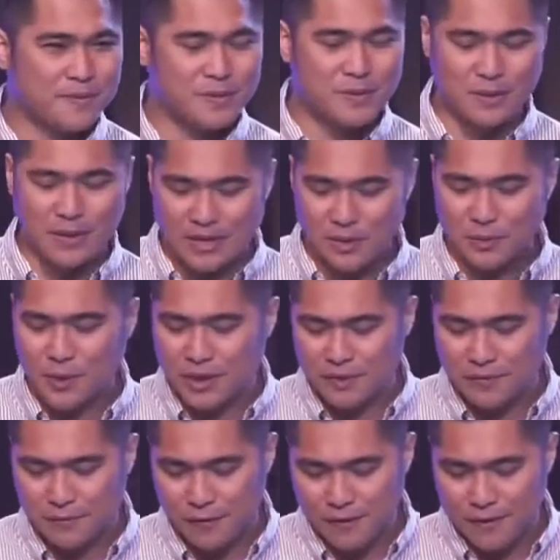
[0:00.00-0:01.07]
So let's
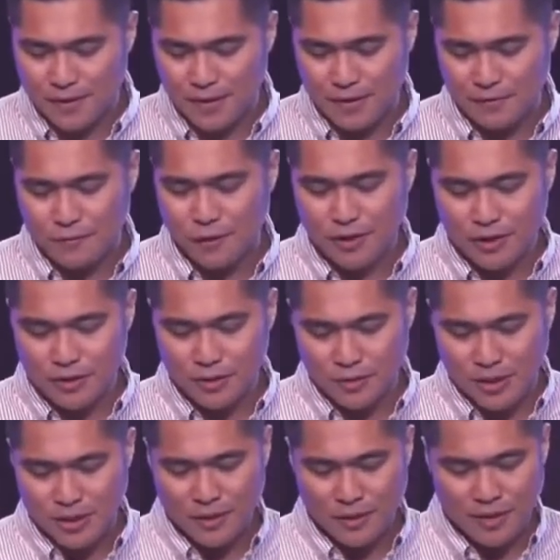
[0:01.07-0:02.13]
read further. If on the
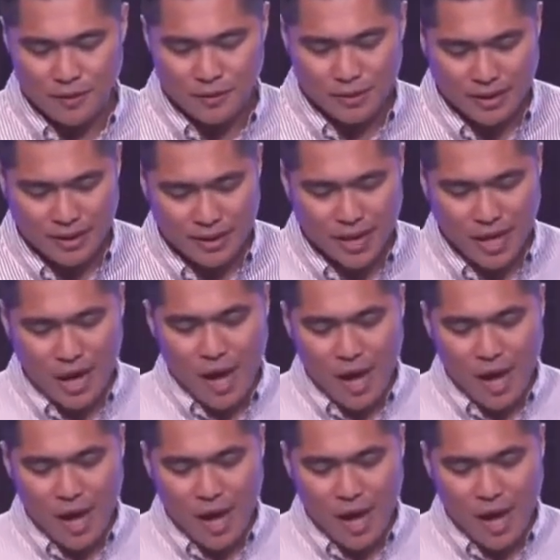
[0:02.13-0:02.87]
screen you can read it.